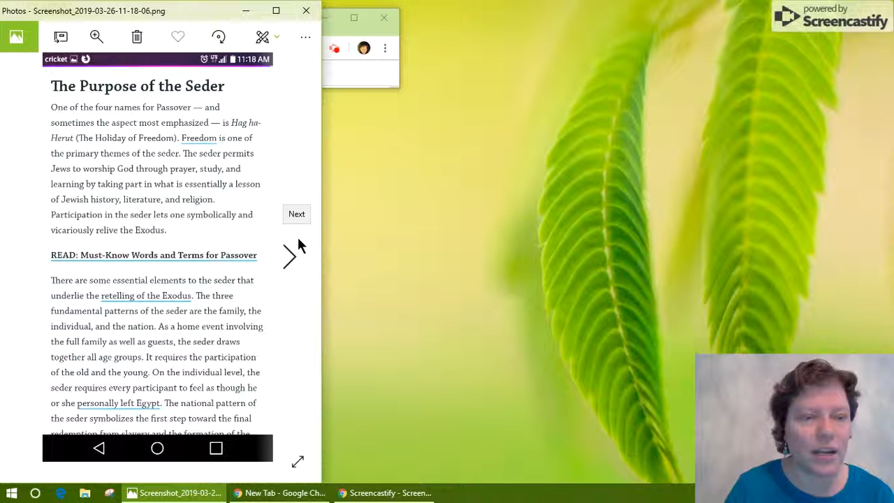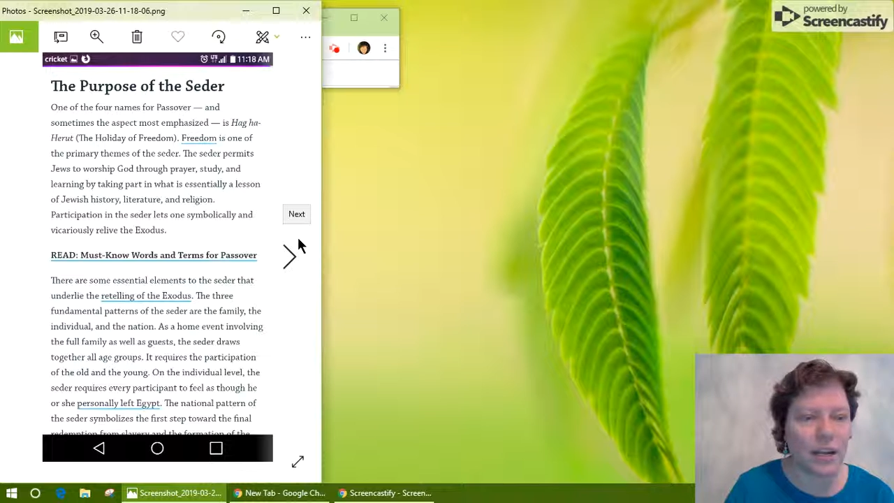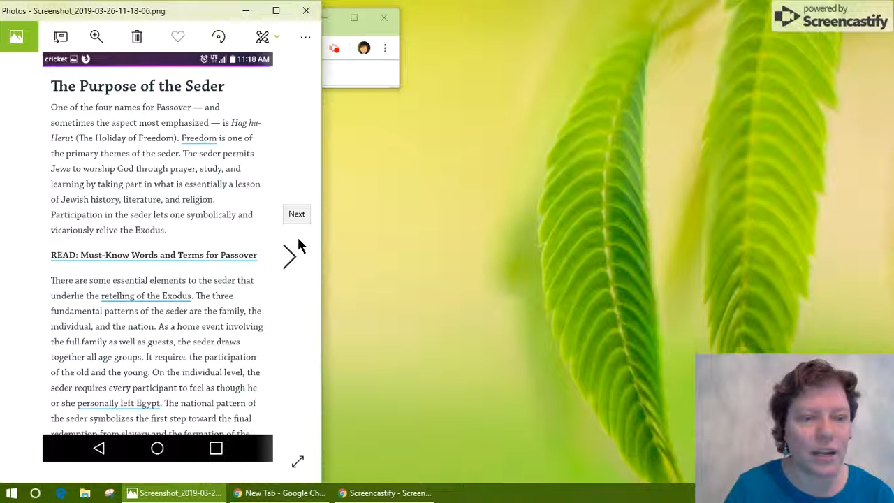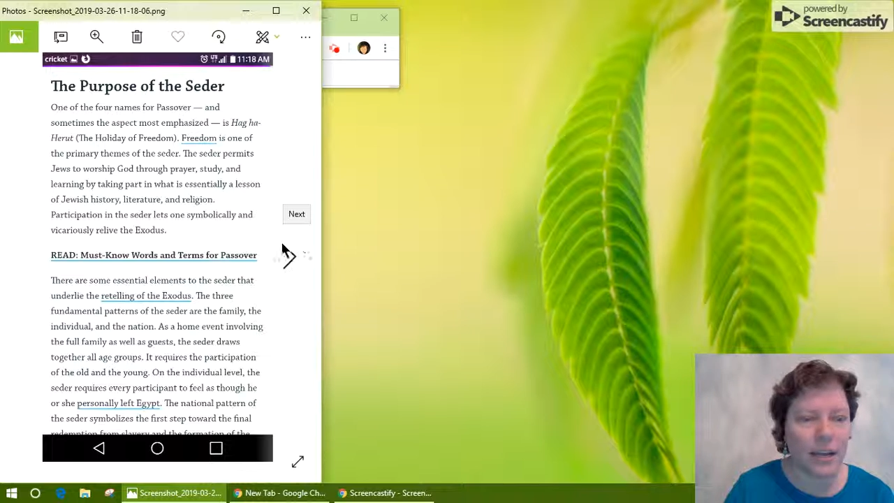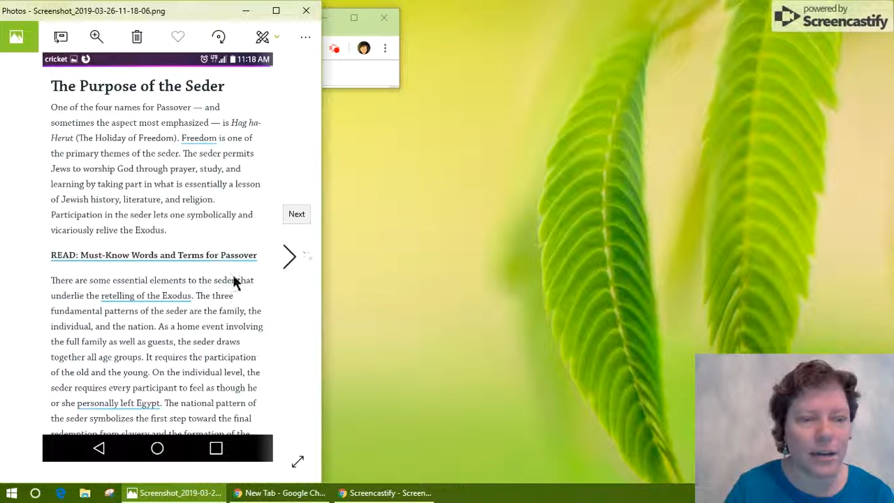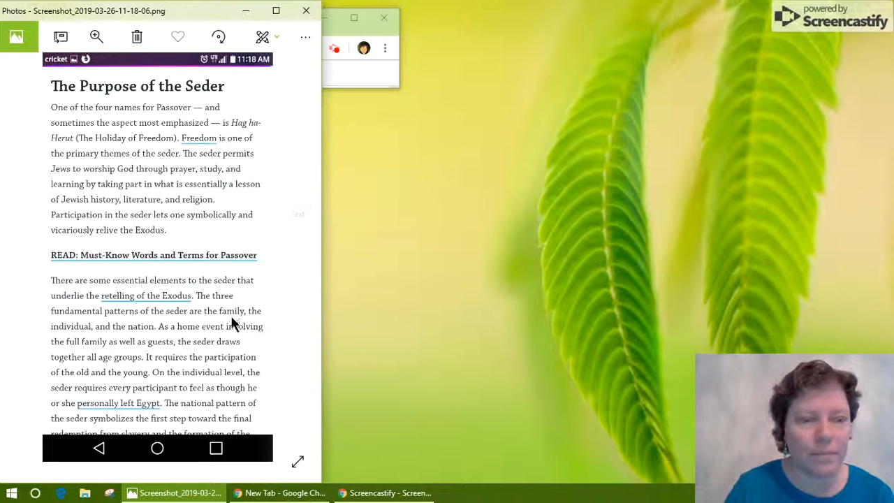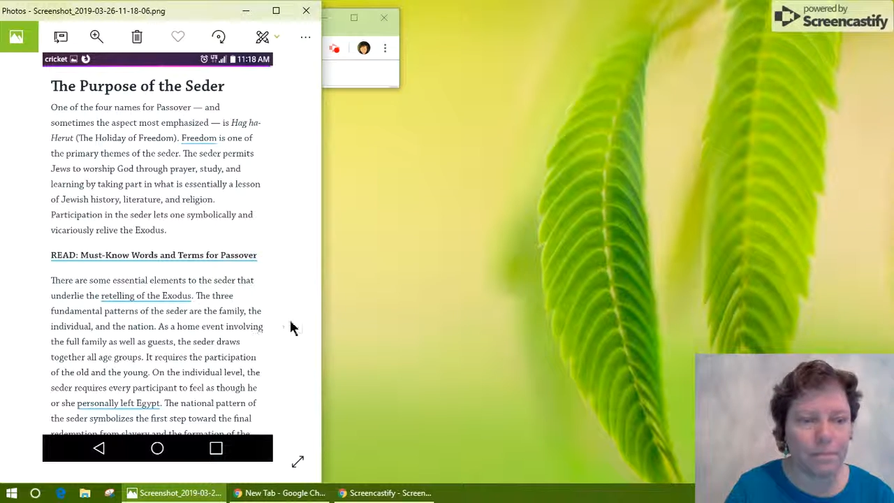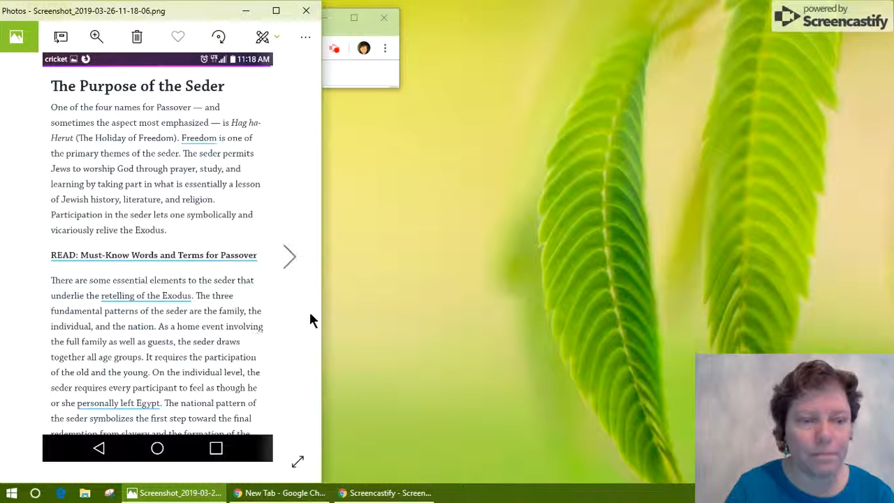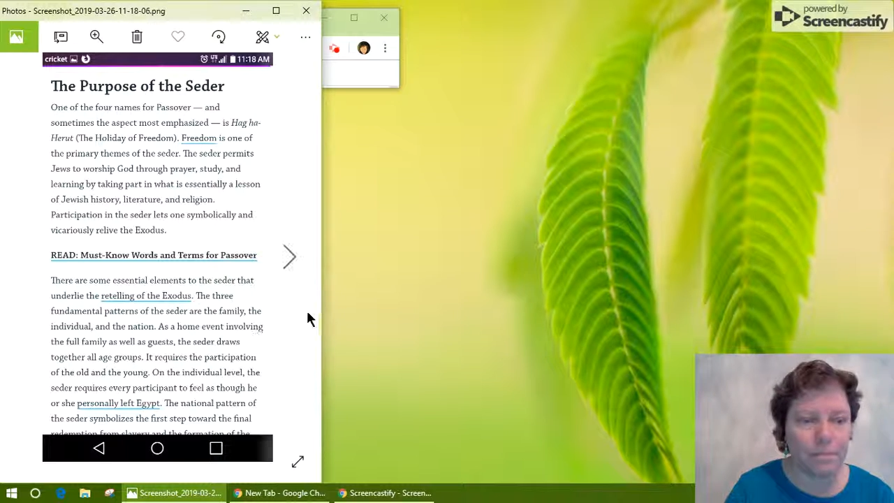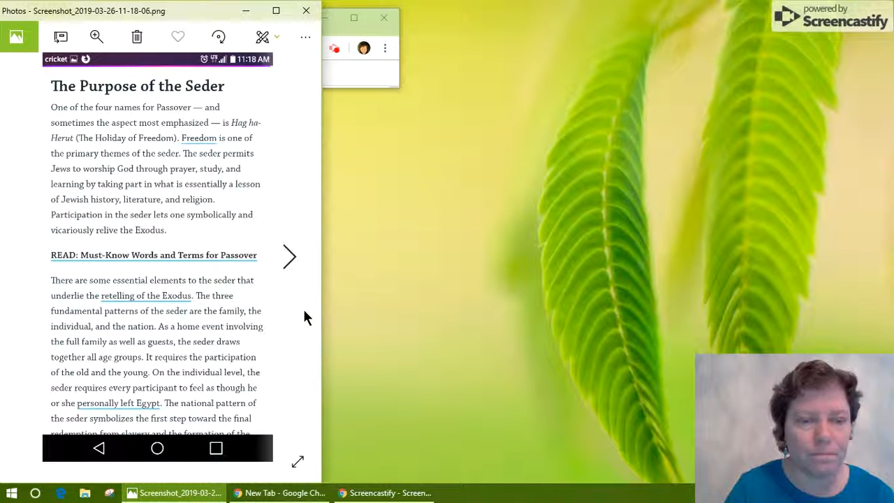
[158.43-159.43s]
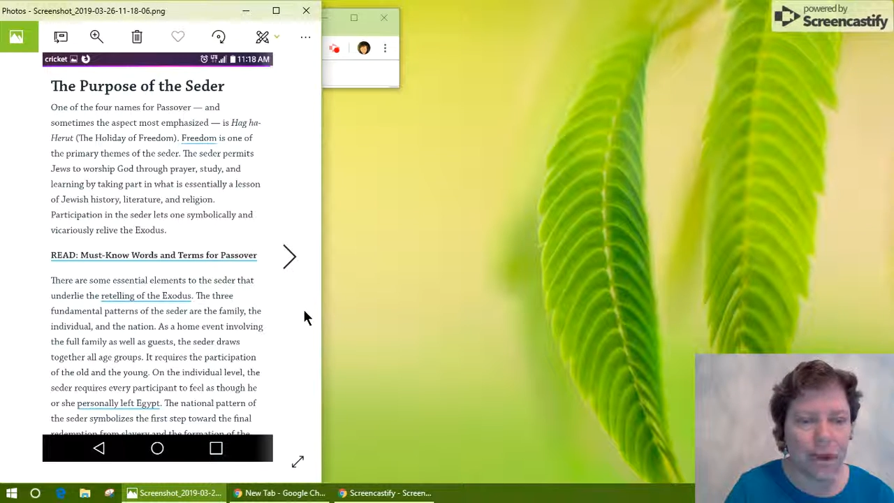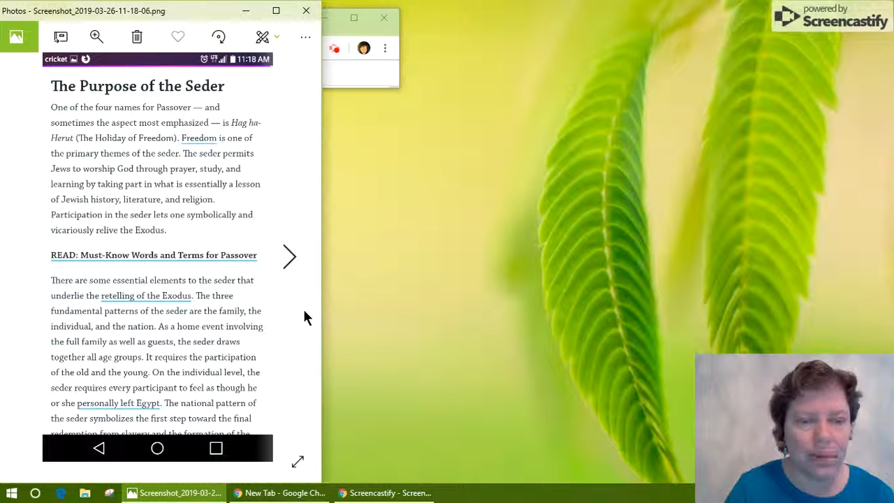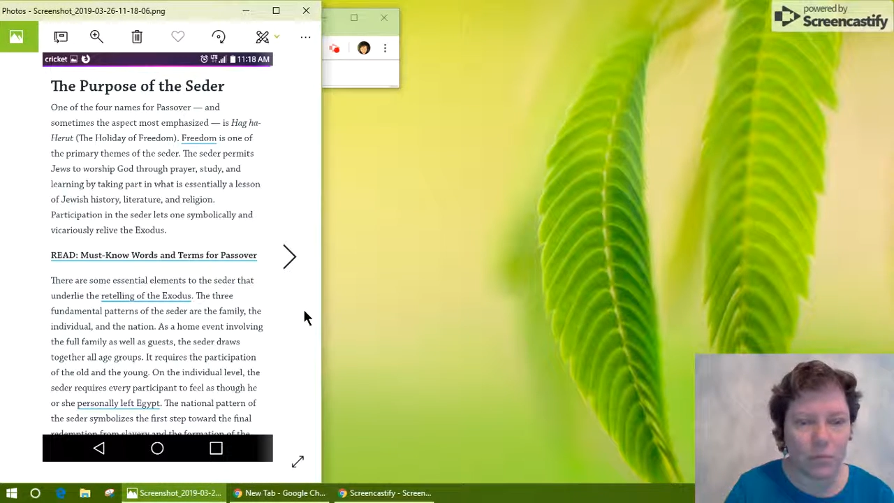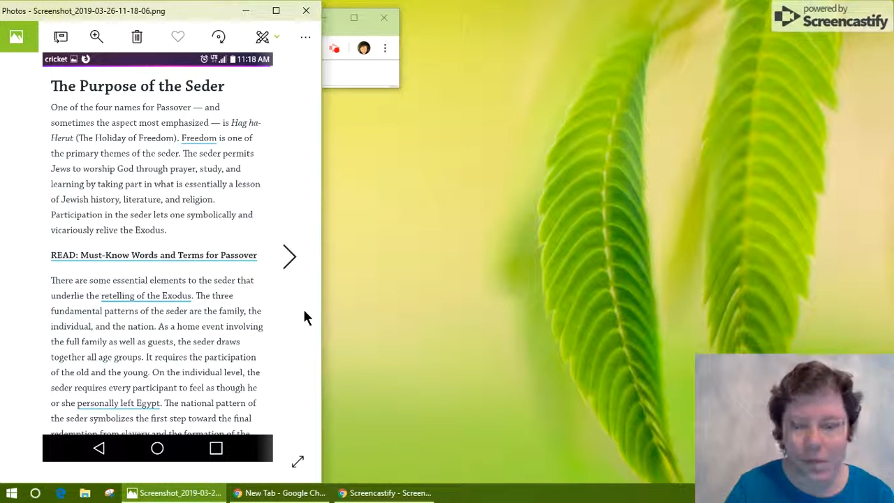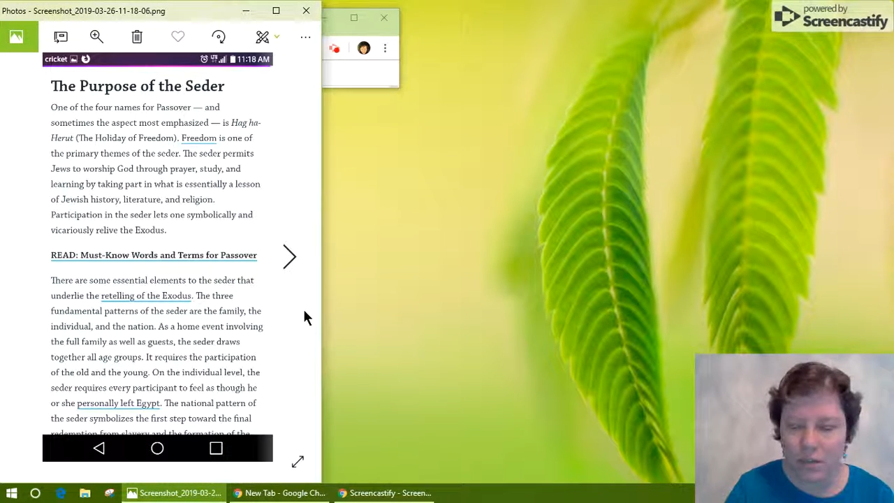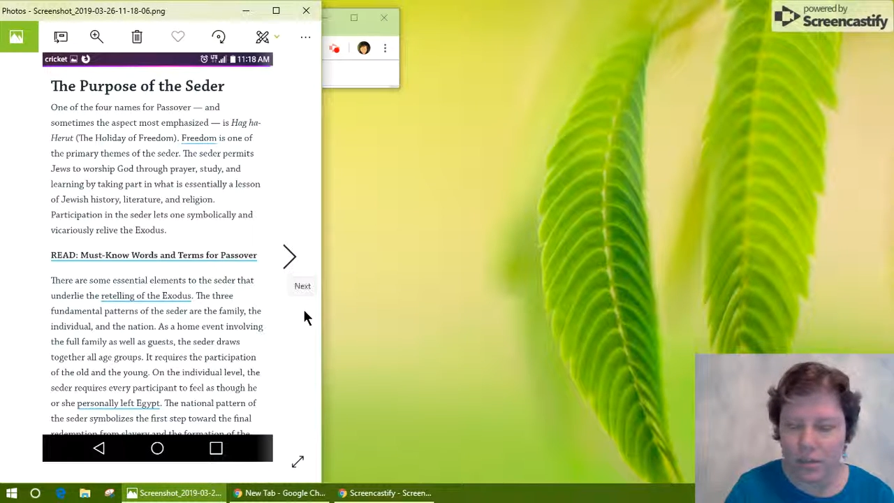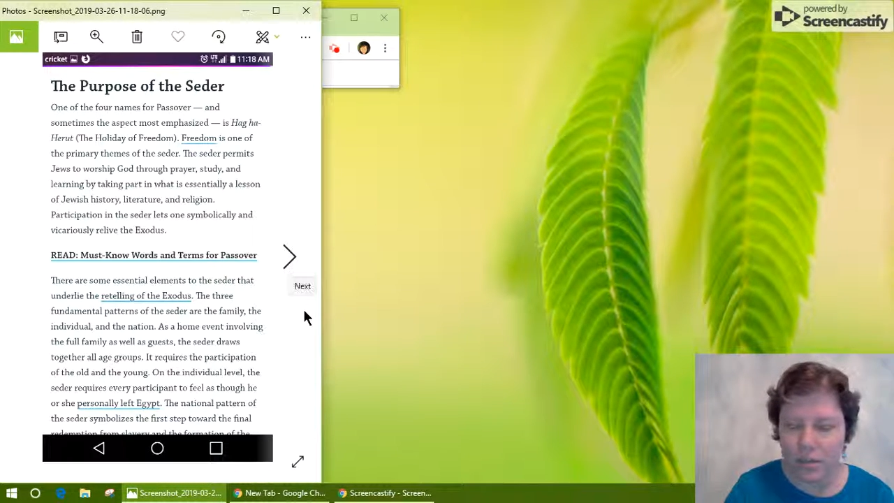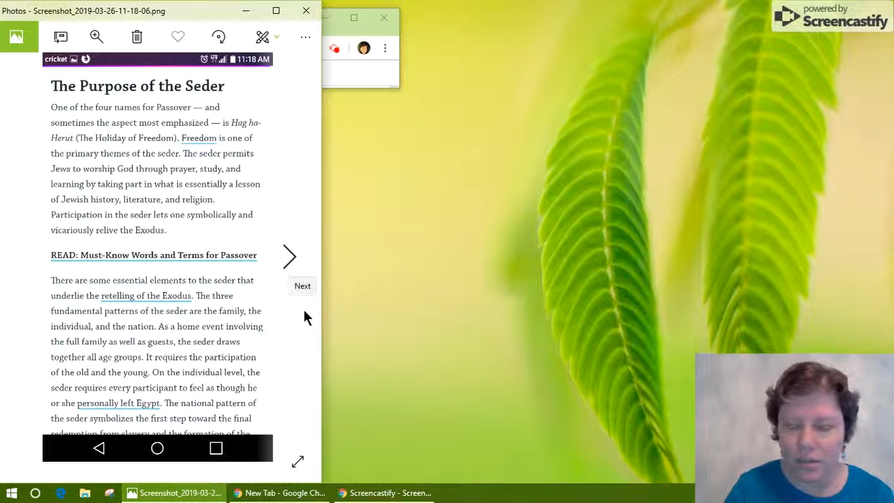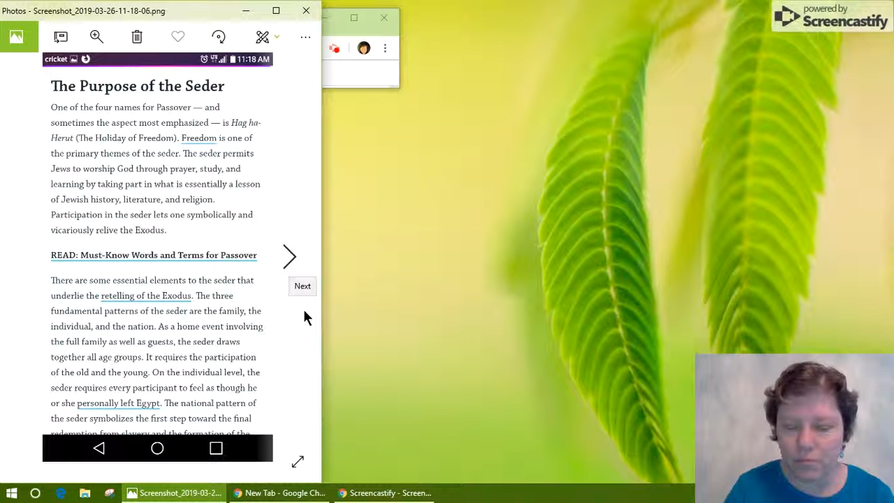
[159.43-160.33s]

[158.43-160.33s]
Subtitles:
I want you to